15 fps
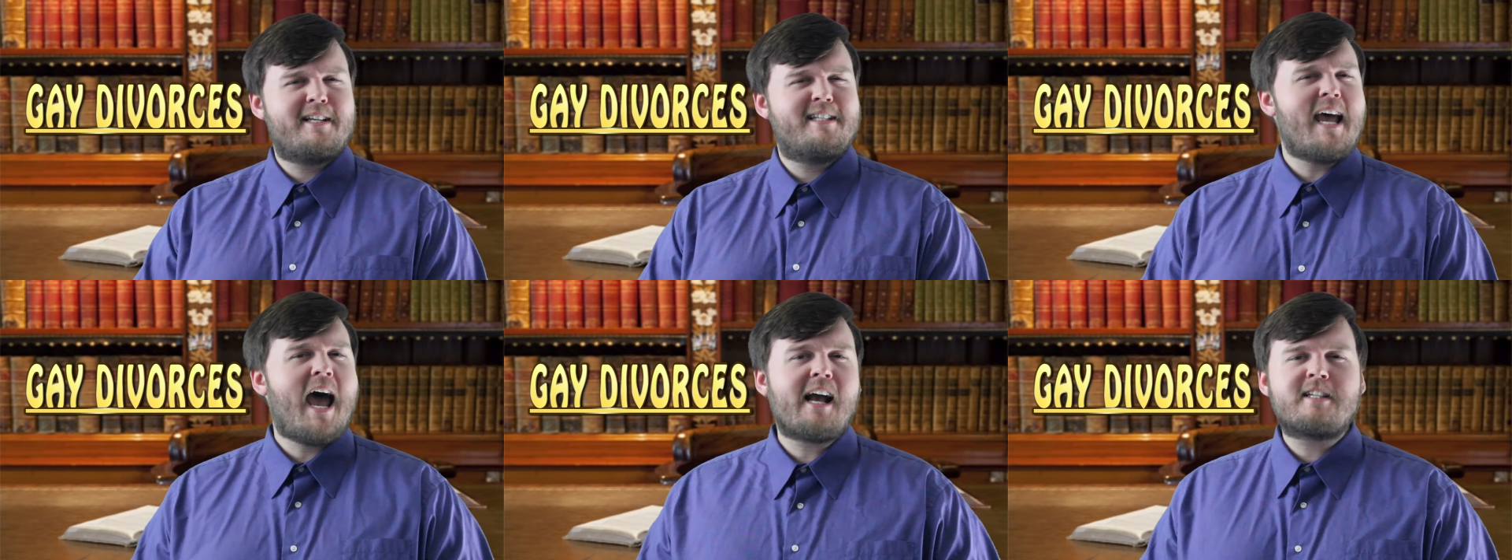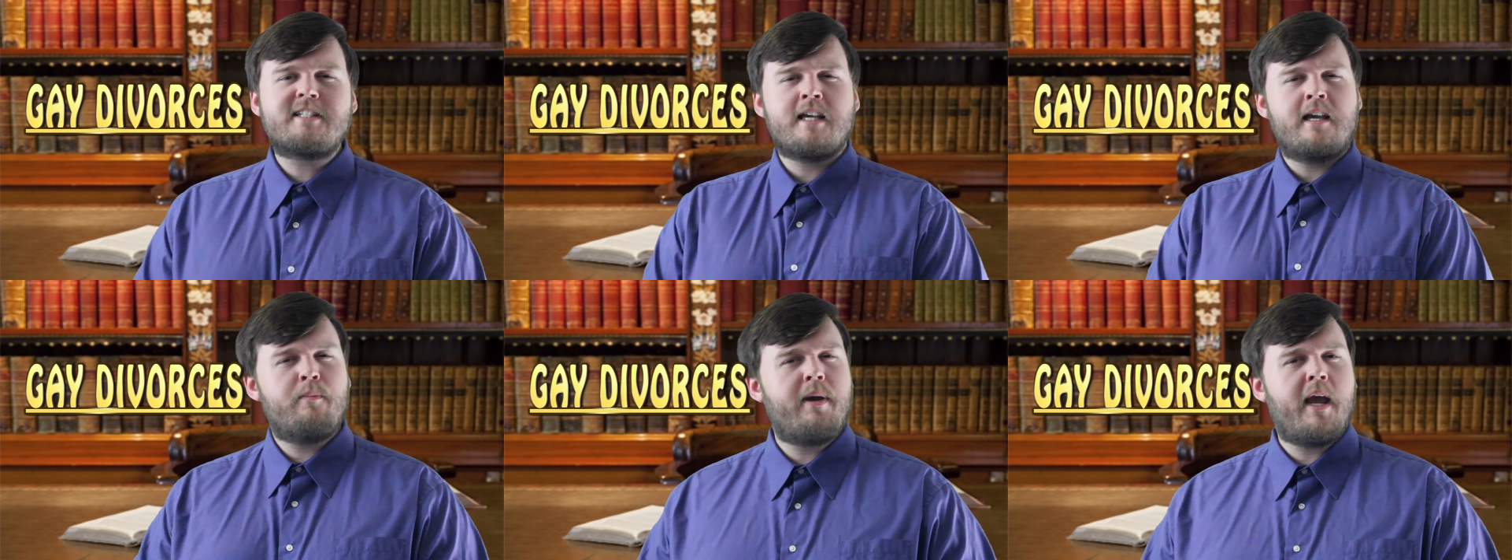the
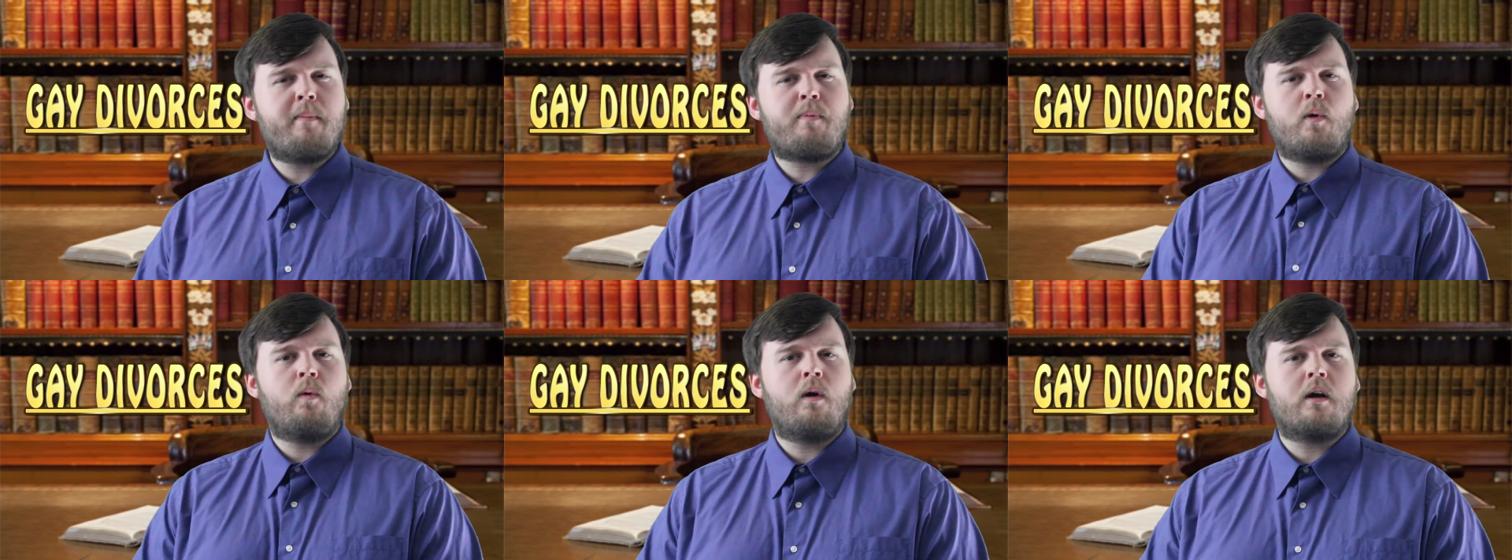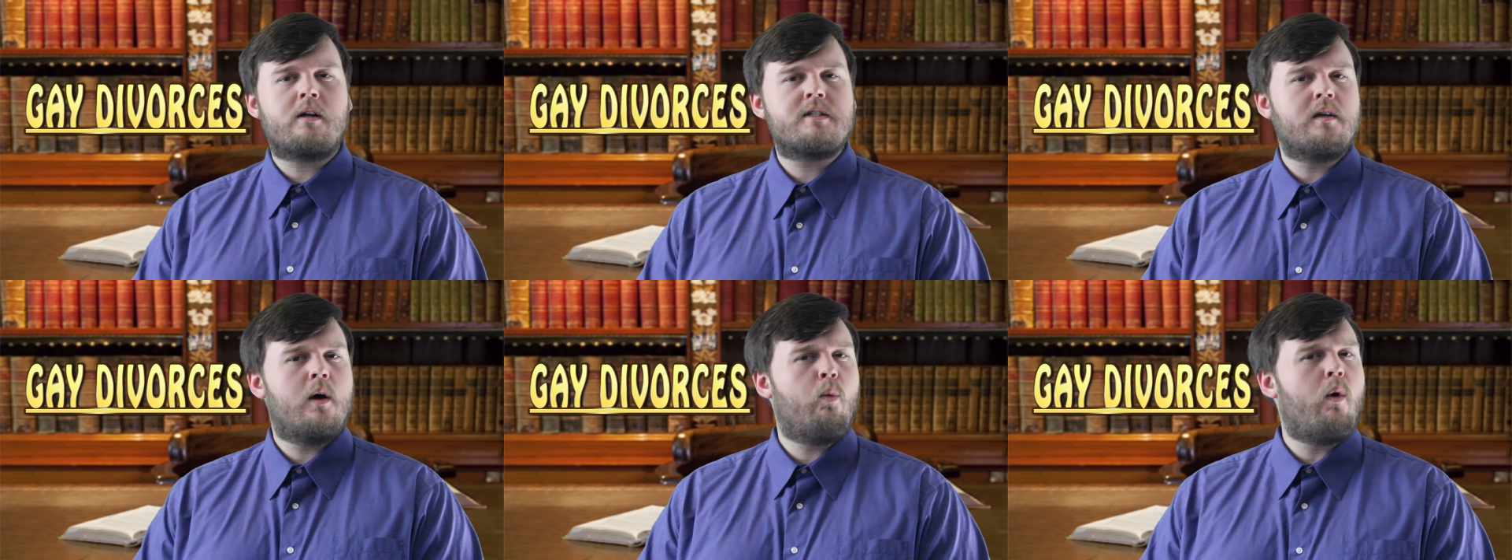exact same
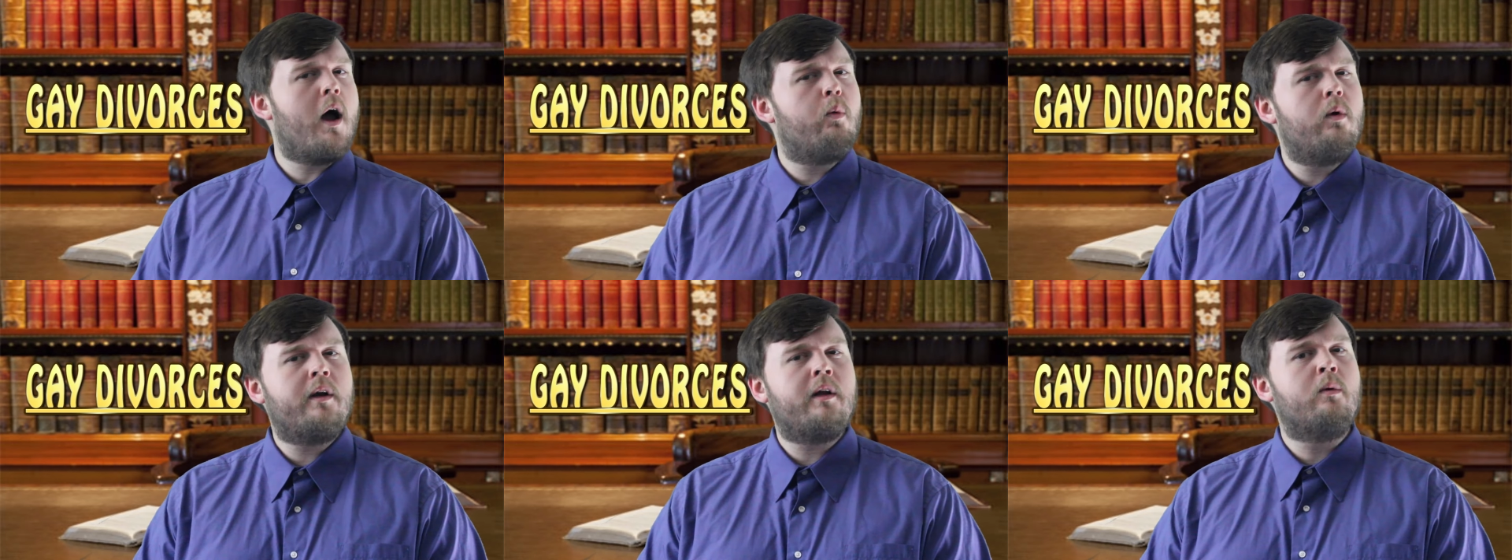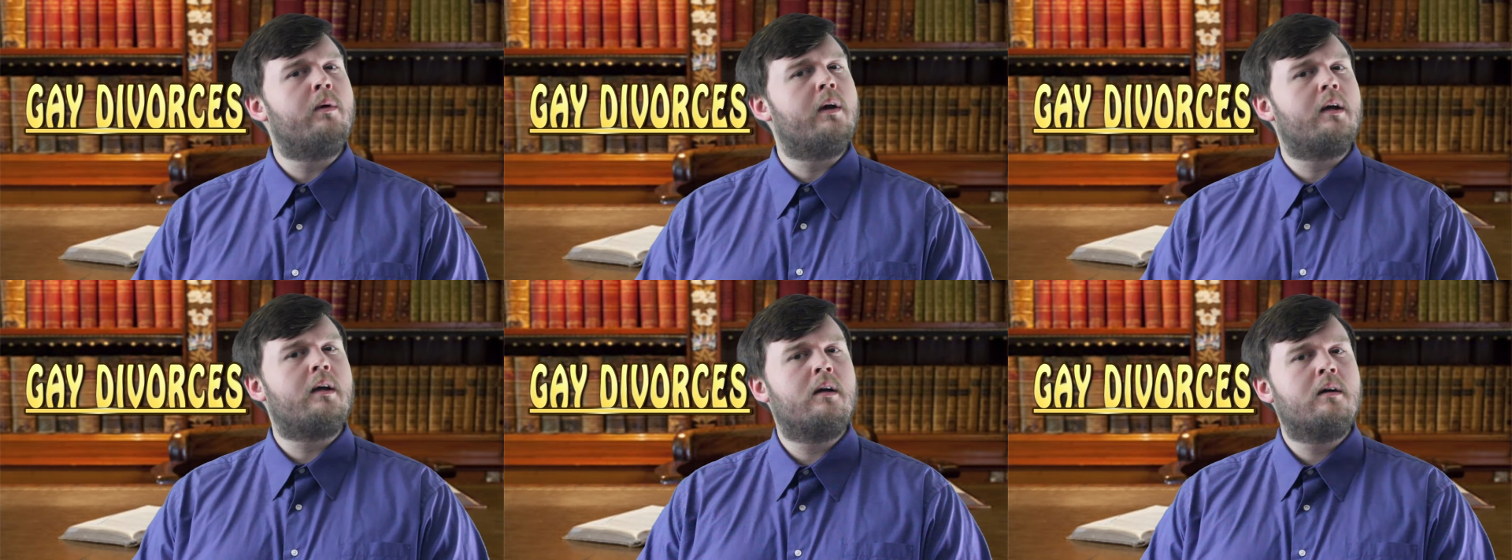paperwork, so why
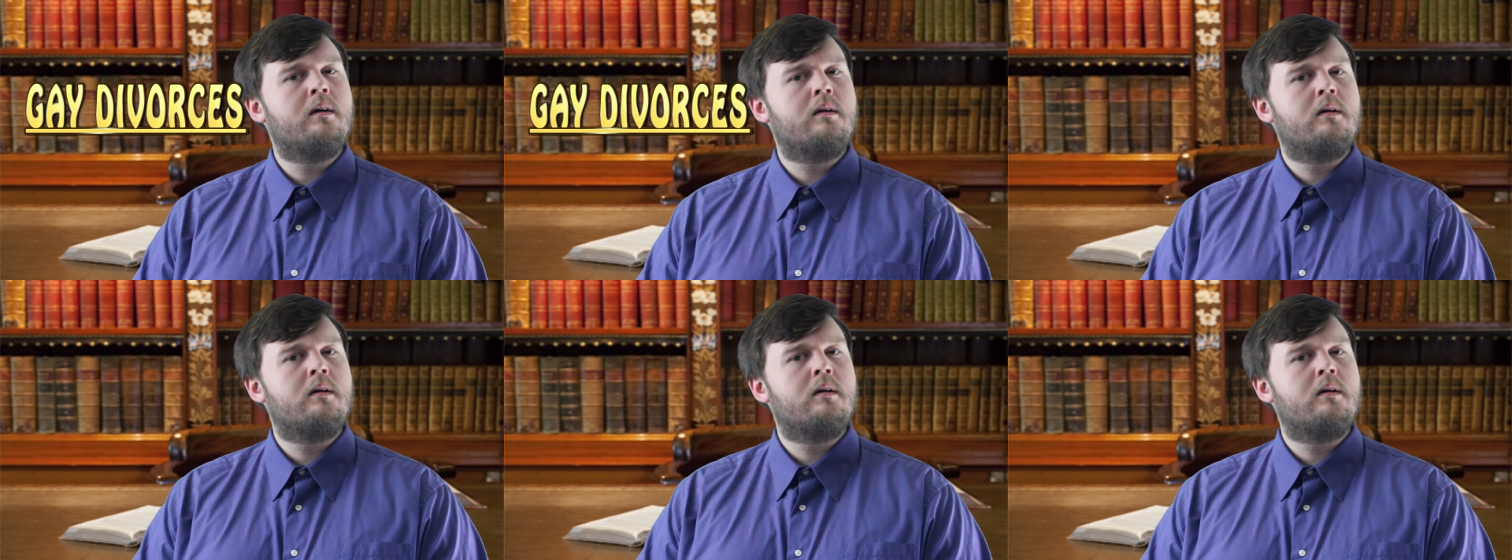wouldn't we?